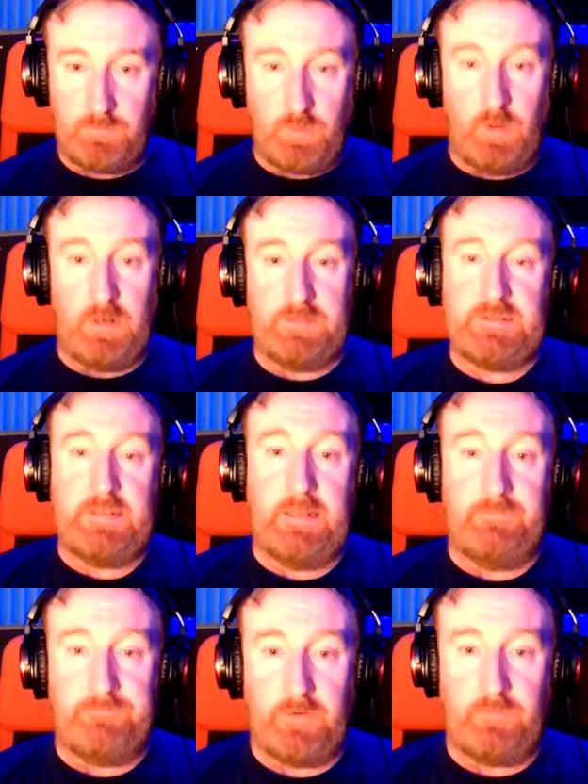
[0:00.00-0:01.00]
quality
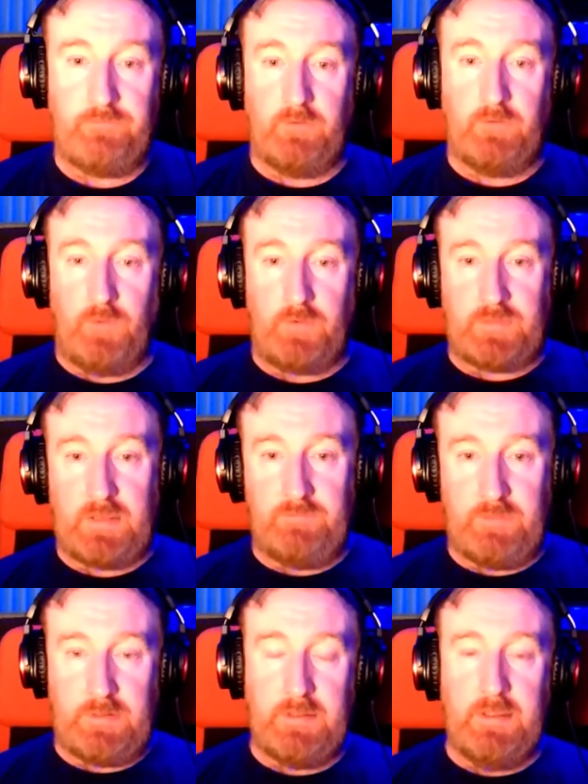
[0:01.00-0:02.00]
enough for a
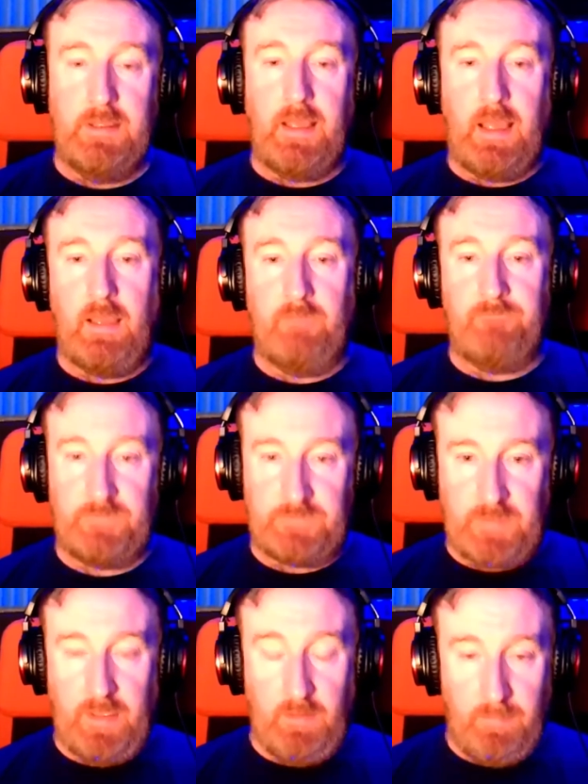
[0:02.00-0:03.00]
voiceover for
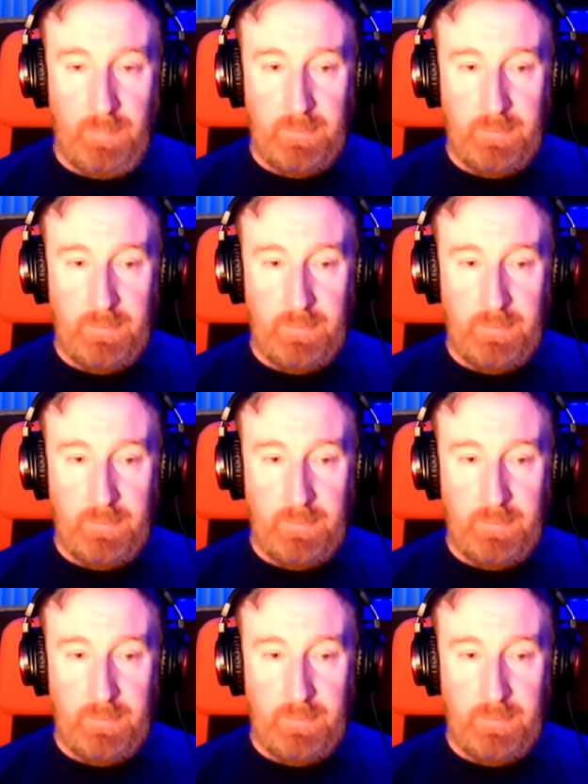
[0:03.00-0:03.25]
sale.